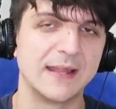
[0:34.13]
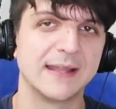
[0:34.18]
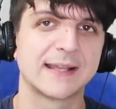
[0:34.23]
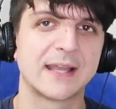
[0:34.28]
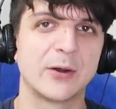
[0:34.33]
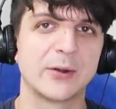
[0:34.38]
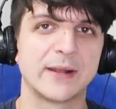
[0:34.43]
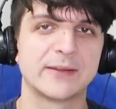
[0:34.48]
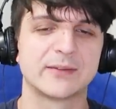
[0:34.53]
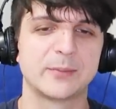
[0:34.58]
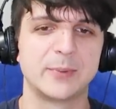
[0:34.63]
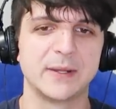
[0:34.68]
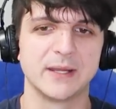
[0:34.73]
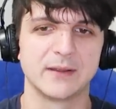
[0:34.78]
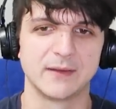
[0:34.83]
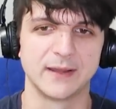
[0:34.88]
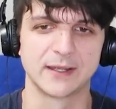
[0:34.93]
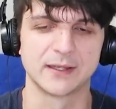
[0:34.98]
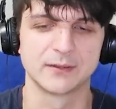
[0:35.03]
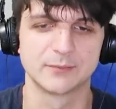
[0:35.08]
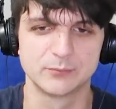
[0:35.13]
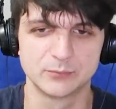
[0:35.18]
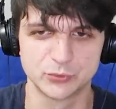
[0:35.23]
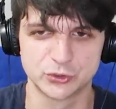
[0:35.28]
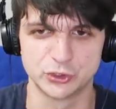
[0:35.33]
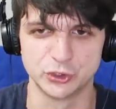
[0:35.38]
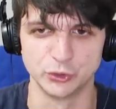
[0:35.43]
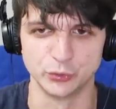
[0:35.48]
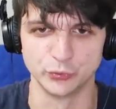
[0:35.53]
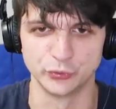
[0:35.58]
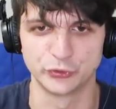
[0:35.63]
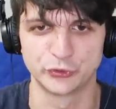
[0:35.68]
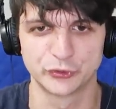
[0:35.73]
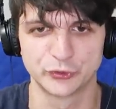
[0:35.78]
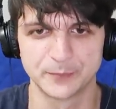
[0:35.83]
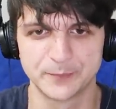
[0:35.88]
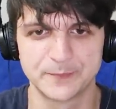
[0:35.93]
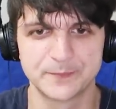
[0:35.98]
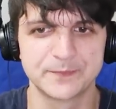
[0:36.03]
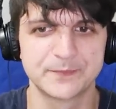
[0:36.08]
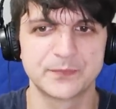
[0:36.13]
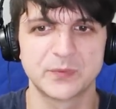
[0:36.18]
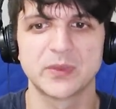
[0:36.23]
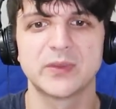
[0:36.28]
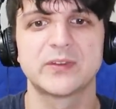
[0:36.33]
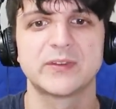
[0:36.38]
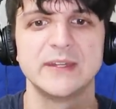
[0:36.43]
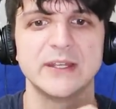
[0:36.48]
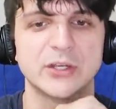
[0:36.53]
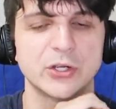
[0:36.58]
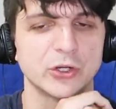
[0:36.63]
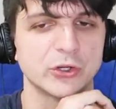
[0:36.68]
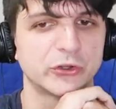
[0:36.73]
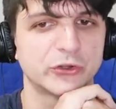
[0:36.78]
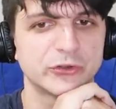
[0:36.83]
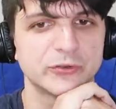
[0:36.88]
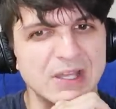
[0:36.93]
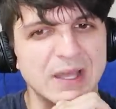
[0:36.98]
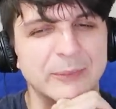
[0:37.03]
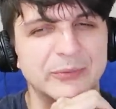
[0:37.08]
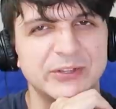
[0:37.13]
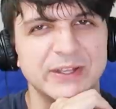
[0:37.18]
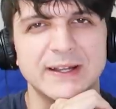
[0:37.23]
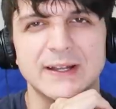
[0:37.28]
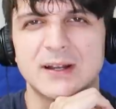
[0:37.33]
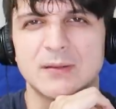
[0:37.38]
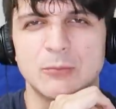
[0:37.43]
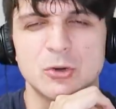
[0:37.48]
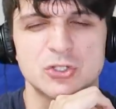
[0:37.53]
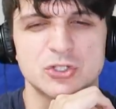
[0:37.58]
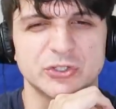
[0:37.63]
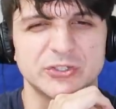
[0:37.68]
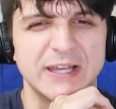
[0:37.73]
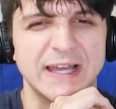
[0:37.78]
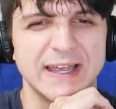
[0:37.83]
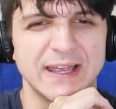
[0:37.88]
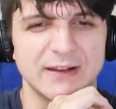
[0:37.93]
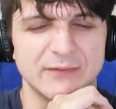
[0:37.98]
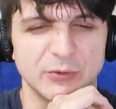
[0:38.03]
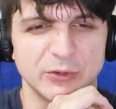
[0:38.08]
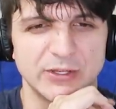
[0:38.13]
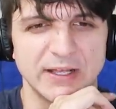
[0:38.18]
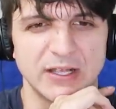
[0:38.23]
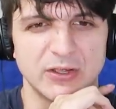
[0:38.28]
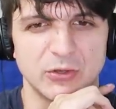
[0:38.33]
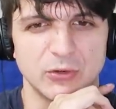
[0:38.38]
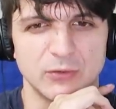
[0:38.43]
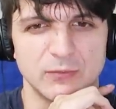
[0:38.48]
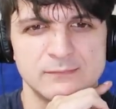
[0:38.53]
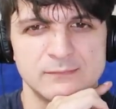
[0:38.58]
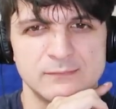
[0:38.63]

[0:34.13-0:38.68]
I like how it ends up being like shoes, sneakers. I'm seeing a commercial tie-in for Deku.